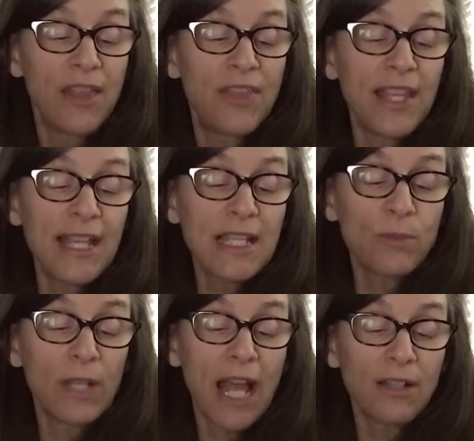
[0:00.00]
These
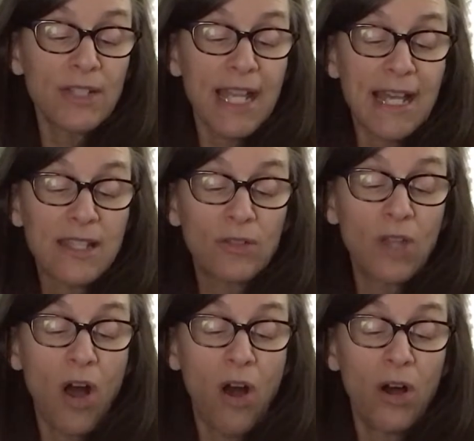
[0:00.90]
will
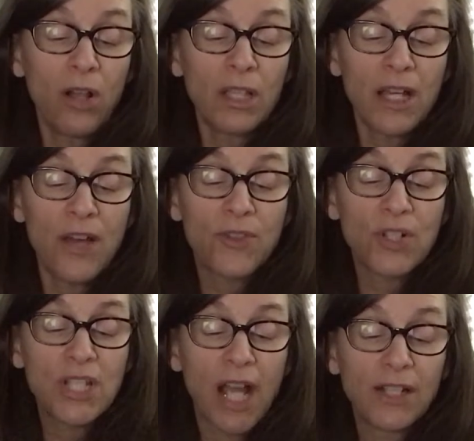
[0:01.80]
outdazzle all
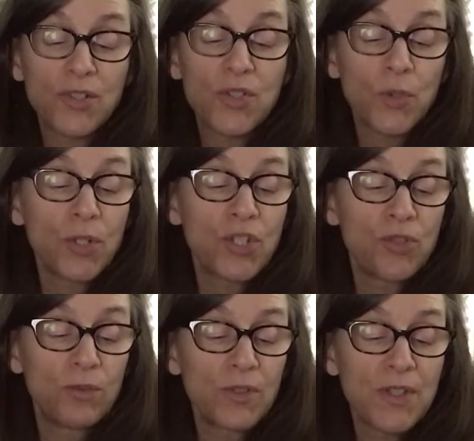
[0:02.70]
other dinosaur
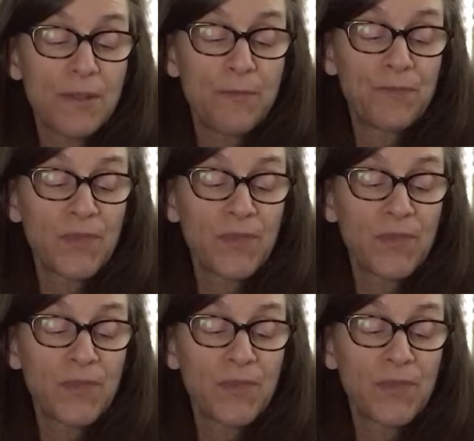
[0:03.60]
jewels.